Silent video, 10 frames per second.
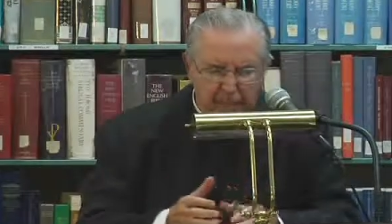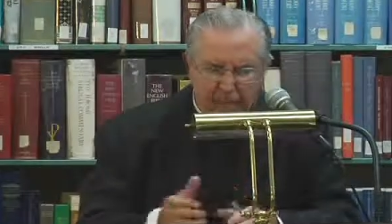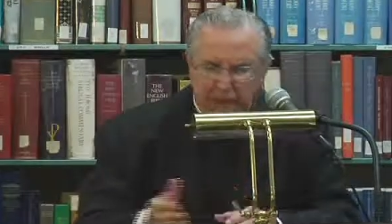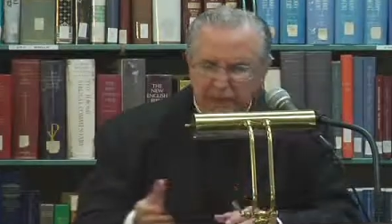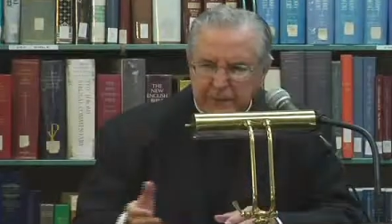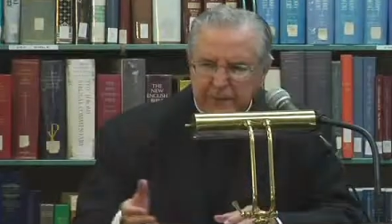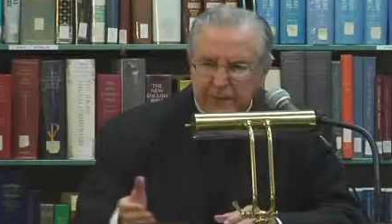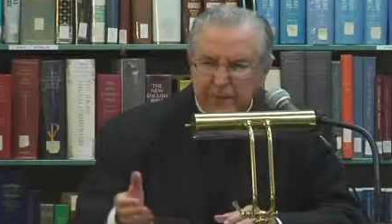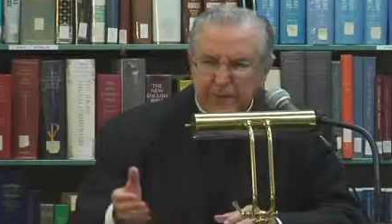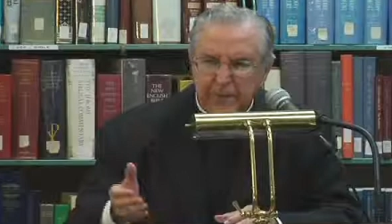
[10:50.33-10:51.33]
But
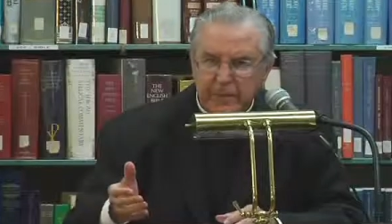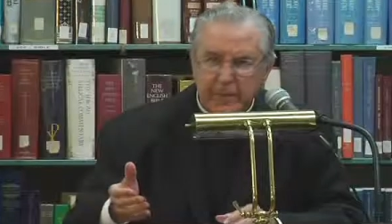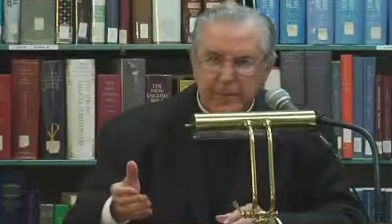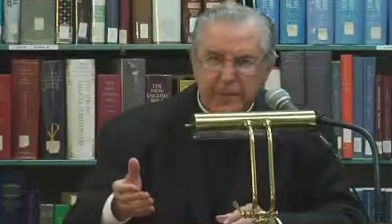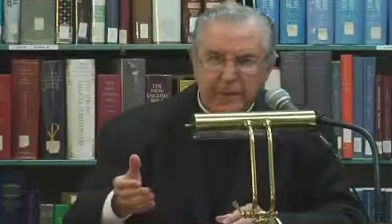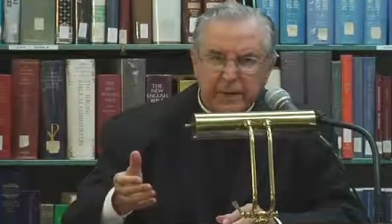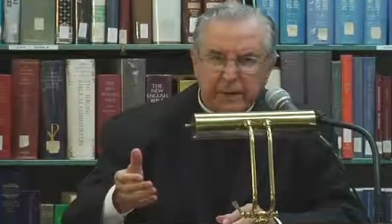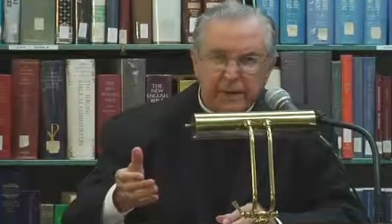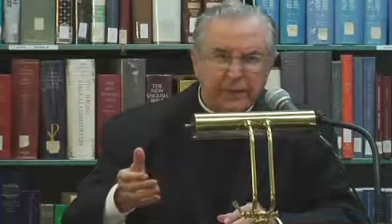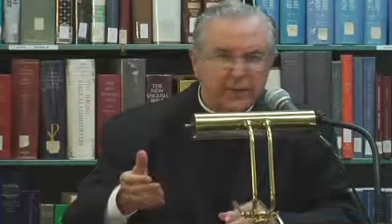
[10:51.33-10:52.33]

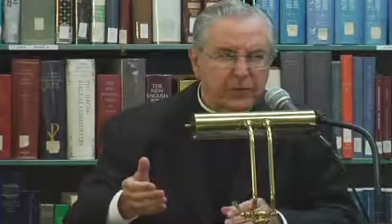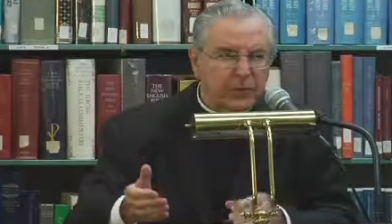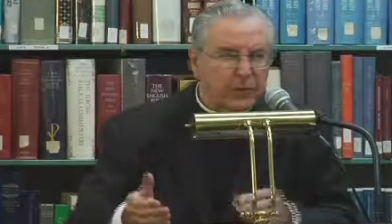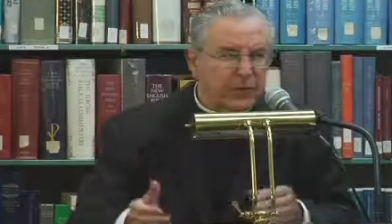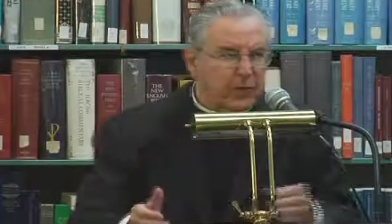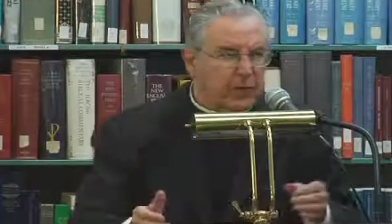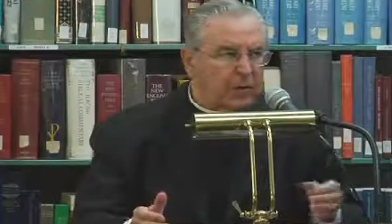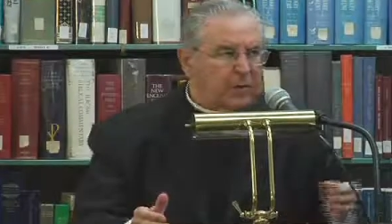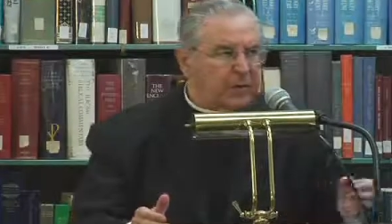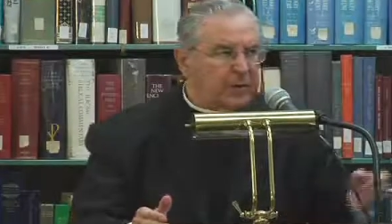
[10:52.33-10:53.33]
these
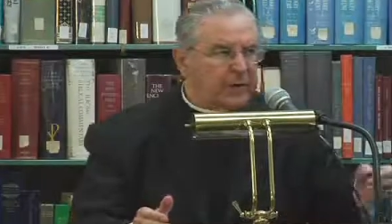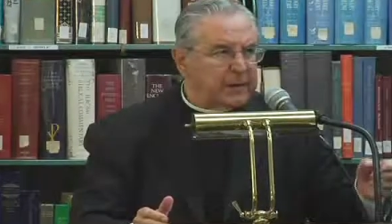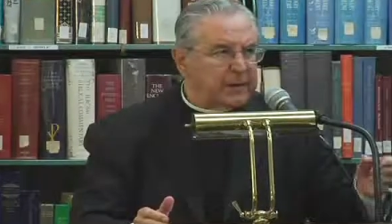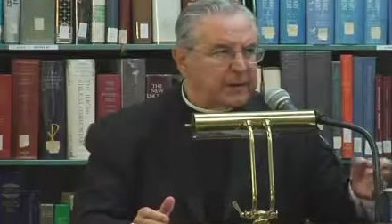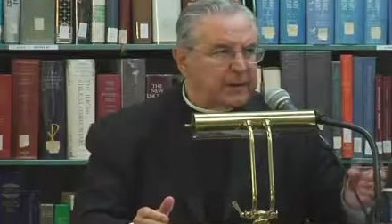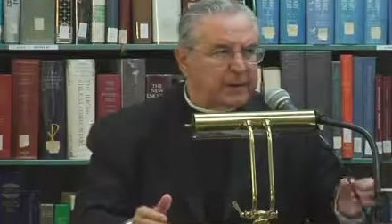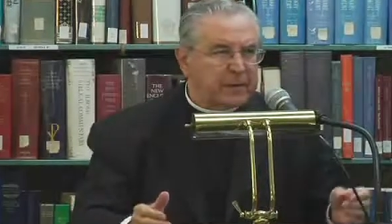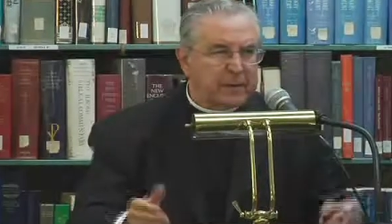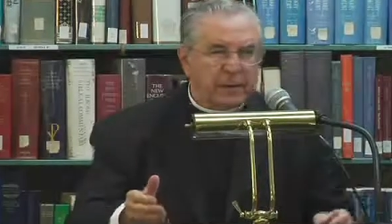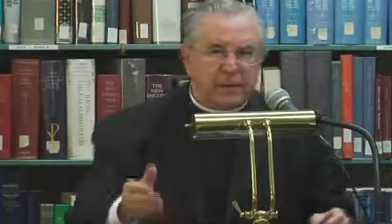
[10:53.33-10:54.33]
holy men,
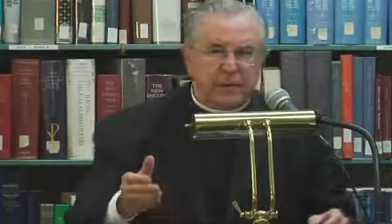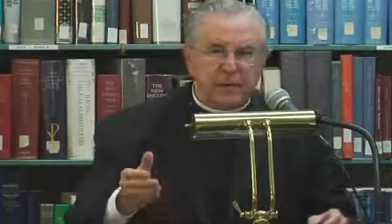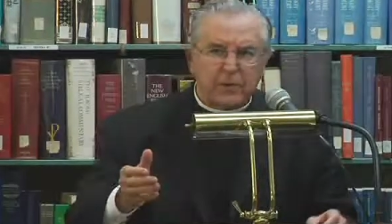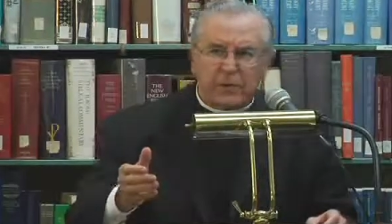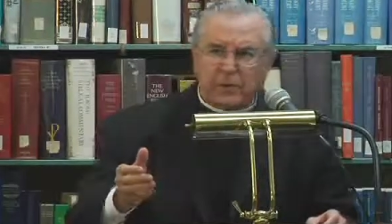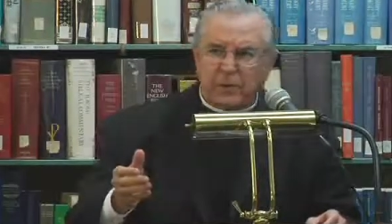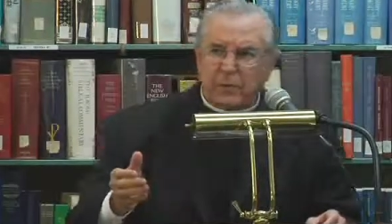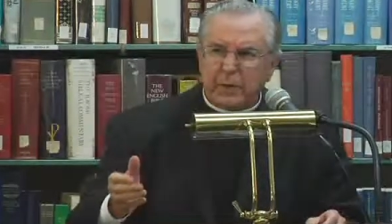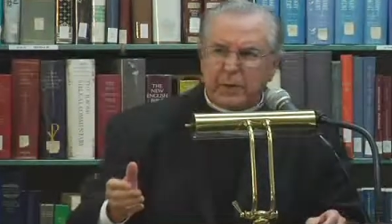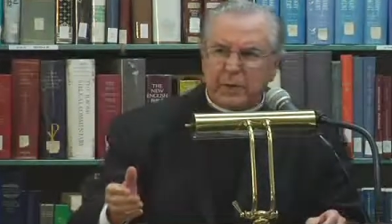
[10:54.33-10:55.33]
these holy
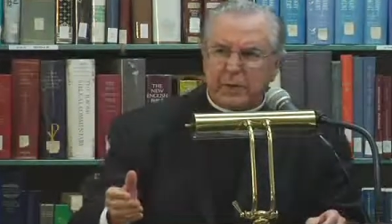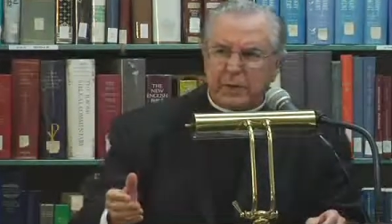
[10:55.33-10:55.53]
women,